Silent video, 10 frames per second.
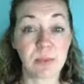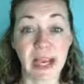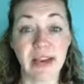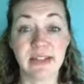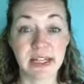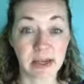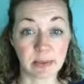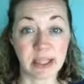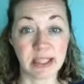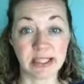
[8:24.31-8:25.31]
behaves in a
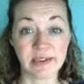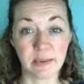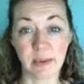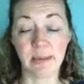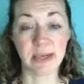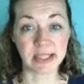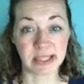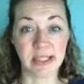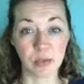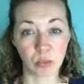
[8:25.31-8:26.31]
completely different way because
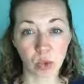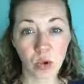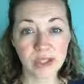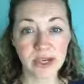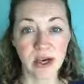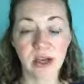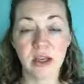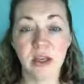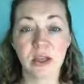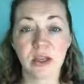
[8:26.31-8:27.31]
it's in water.
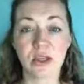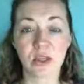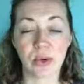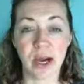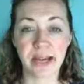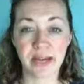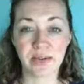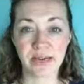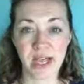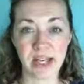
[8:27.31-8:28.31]
So I kind
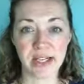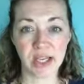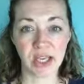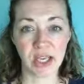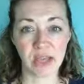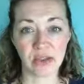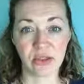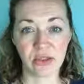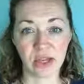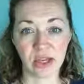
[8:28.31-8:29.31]
of said to the
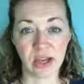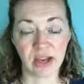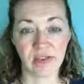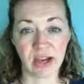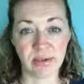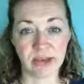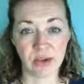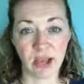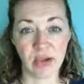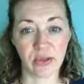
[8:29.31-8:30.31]

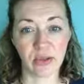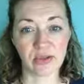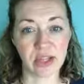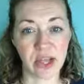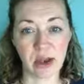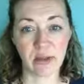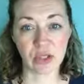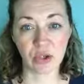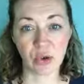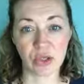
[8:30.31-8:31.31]
environmental health officer that I
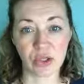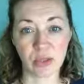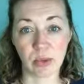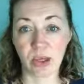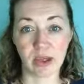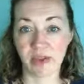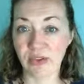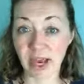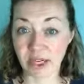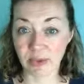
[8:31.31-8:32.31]
was talking to, well, have
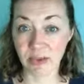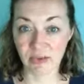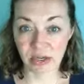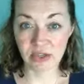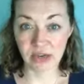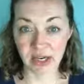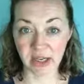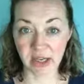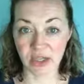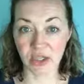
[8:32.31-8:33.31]
you heard about the REACH
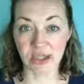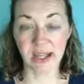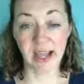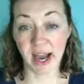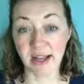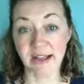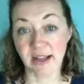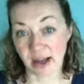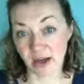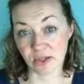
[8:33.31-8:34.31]
regulations? And they
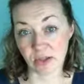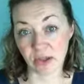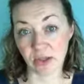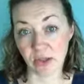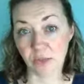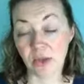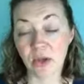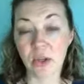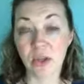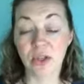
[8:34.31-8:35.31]
hadn't heard about them.
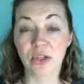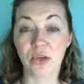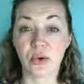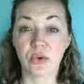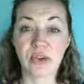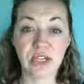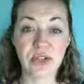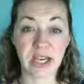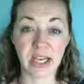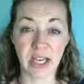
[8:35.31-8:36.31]
So the
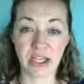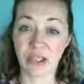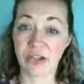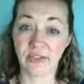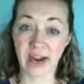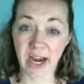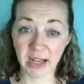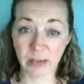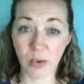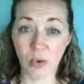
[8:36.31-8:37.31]
REACH regulations are
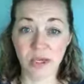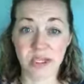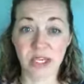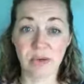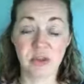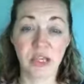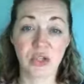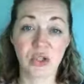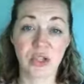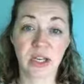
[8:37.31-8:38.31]
very important. Make
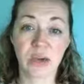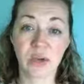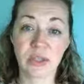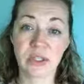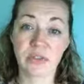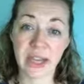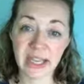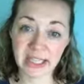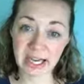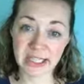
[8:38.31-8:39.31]
sure that it holds the
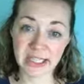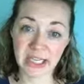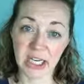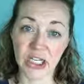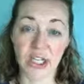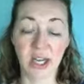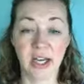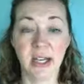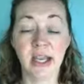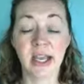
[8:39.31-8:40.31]
right
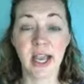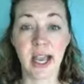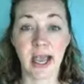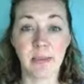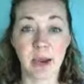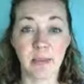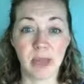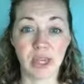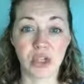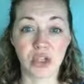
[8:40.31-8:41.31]
accreditation, and
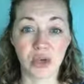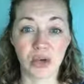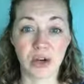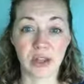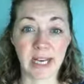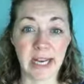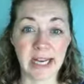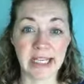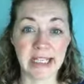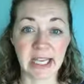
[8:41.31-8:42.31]
make sure that it
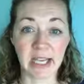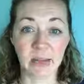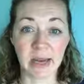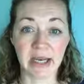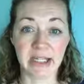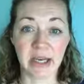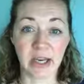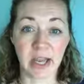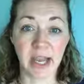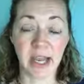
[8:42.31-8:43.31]
is killing
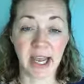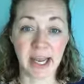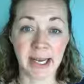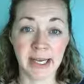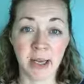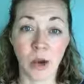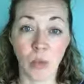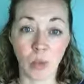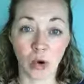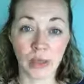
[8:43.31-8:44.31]
bacteria in
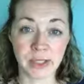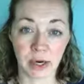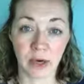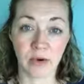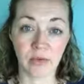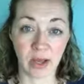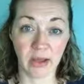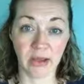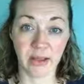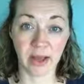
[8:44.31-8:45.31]
water
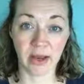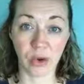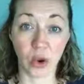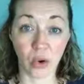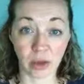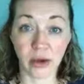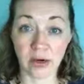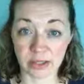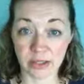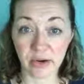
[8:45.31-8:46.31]
rather than on a
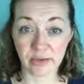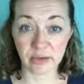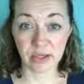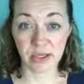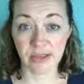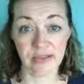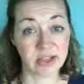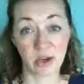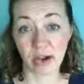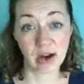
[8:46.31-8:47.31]
hard surface. Because if
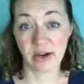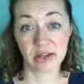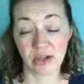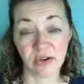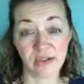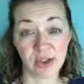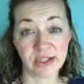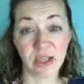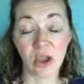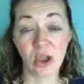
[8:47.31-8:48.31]
it's on a hard
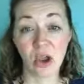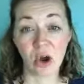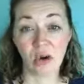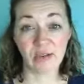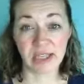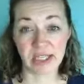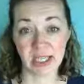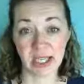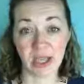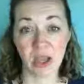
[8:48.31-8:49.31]
surface,
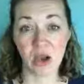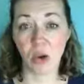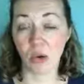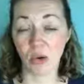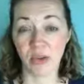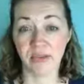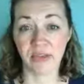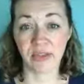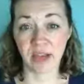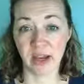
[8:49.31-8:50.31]
obviously all
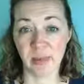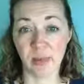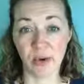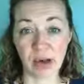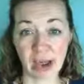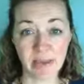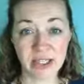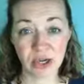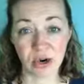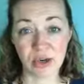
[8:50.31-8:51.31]
of the
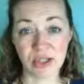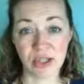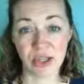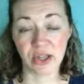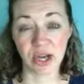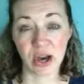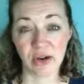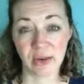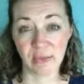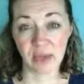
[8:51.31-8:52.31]
parameters that
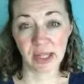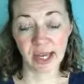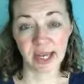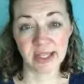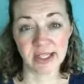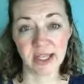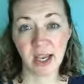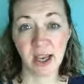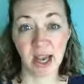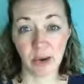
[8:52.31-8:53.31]
are in place
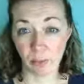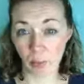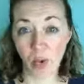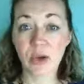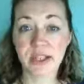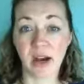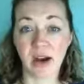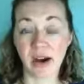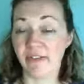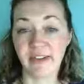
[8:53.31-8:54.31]
in
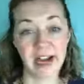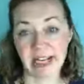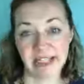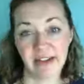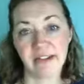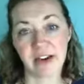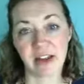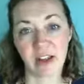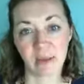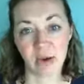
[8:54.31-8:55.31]
water are very
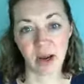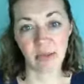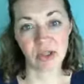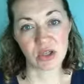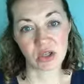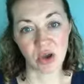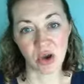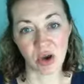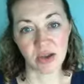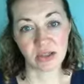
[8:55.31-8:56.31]
different than the parameters on a
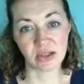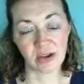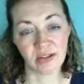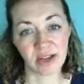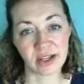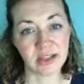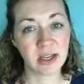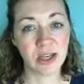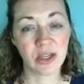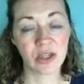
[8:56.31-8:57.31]
hard surface.
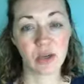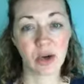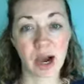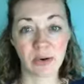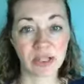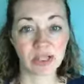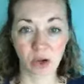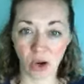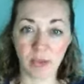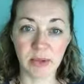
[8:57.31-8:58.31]
So ours has
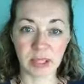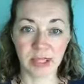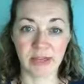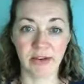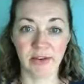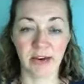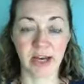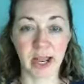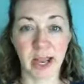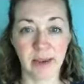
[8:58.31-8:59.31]
got a completely different